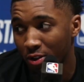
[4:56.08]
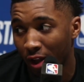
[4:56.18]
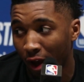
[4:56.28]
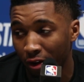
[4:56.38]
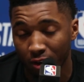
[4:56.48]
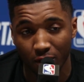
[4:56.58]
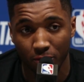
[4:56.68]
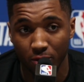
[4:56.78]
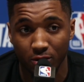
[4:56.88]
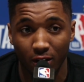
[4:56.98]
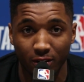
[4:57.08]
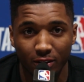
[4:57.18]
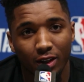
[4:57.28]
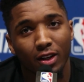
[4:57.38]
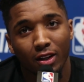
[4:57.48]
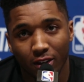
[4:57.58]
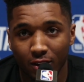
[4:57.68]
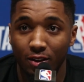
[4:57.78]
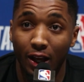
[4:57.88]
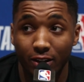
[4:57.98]
you're down. And if you start
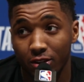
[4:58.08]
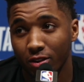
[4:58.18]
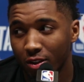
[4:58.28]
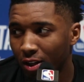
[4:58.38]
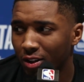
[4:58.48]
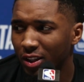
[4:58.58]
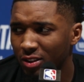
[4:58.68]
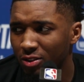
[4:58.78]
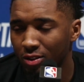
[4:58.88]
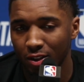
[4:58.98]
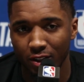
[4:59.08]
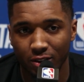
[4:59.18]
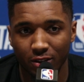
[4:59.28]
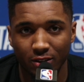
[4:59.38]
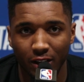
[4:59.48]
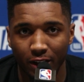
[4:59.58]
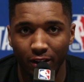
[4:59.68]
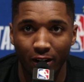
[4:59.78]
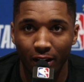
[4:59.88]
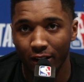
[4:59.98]
last year, you kind of listen to it. This year, it's like,
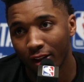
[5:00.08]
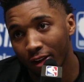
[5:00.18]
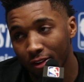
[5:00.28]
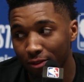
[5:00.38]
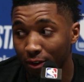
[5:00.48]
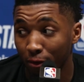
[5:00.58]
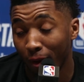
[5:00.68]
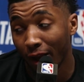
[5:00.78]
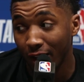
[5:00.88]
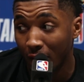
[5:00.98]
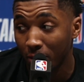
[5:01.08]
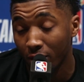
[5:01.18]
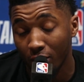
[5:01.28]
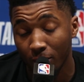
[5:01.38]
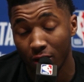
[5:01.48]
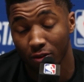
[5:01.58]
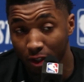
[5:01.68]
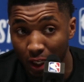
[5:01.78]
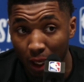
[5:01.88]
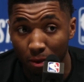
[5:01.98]
all right, like, maybe a bad game you hear about it, a
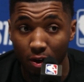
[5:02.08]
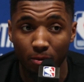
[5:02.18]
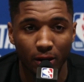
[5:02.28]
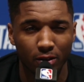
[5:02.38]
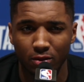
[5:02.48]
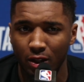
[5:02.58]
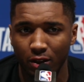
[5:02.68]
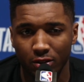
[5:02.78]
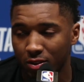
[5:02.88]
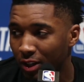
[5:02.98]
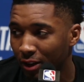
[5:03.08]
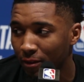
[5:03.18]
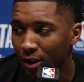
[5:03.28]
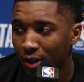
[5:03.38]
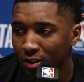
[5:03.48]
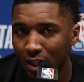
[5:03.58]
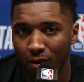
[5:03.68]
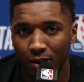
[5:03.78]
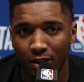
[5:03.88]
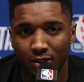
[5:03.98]
good game you hear about it. So now it's just like not really